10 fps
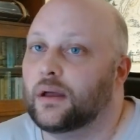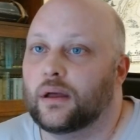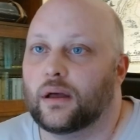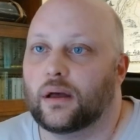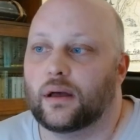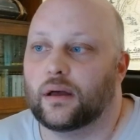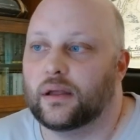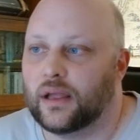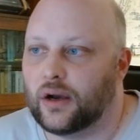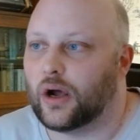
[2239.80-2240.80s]

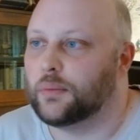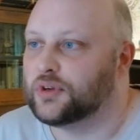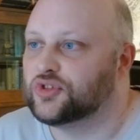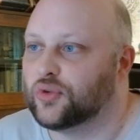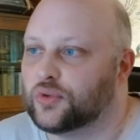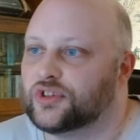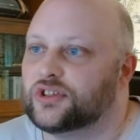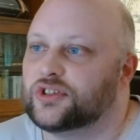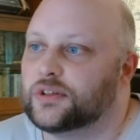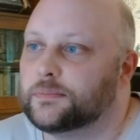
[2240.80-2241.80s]
Here are my sources,